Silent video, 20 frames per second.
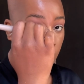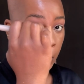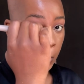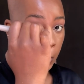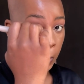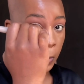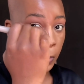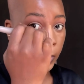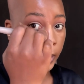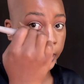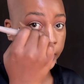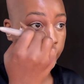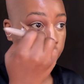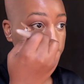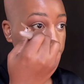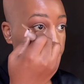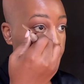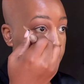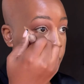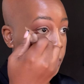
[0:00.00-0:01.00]
what I
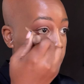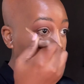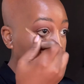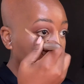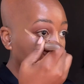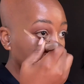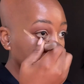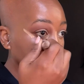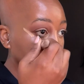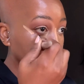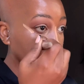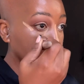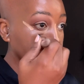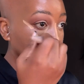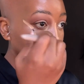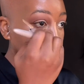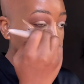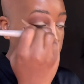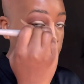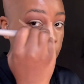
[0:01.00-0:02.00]
know and what not,
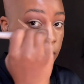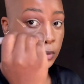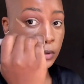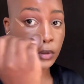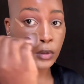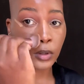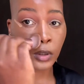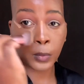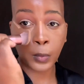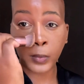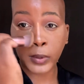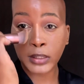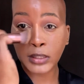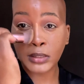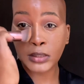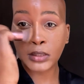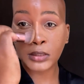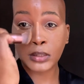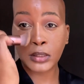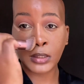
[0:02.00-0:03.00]
and not
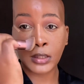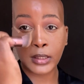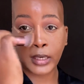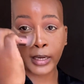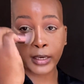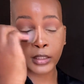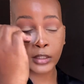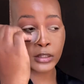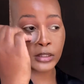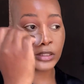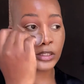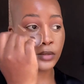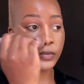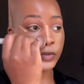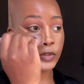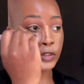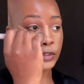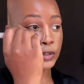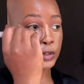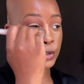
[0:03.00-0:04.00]
what like the
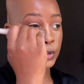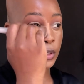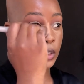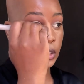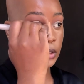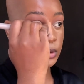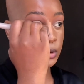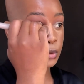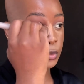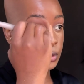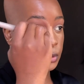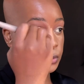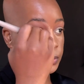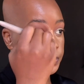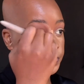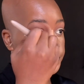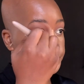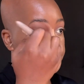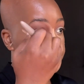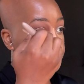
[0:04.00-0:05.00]
devil is trying to
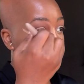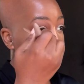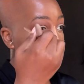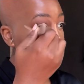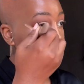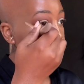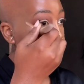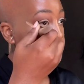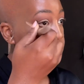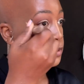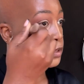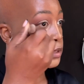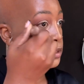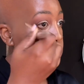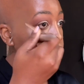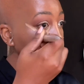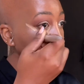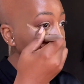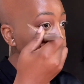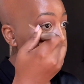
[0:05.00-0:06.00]

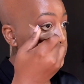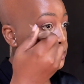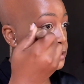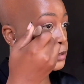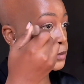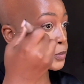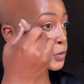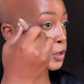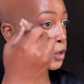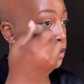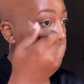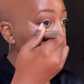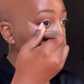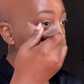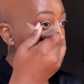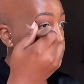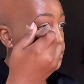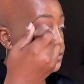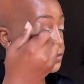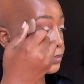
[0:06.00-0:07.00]
convince me of.
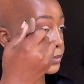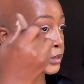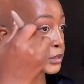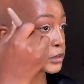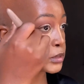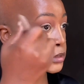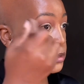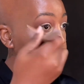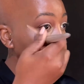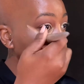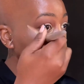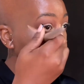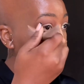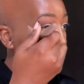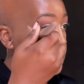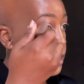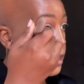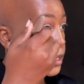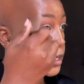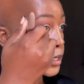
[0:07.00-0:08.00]
But
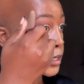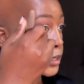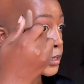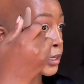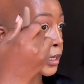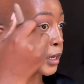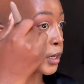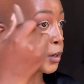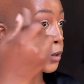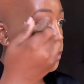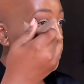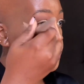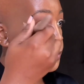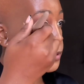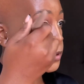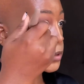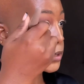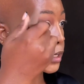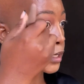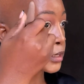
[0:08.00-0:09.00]
yeah, I
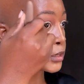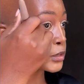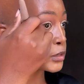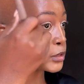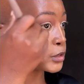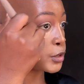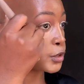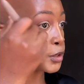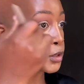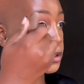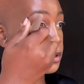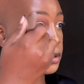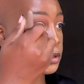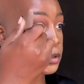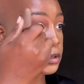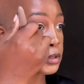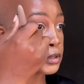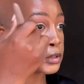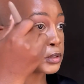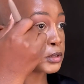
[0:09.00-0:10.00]
hope you guys are
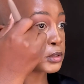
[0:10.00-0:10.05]
good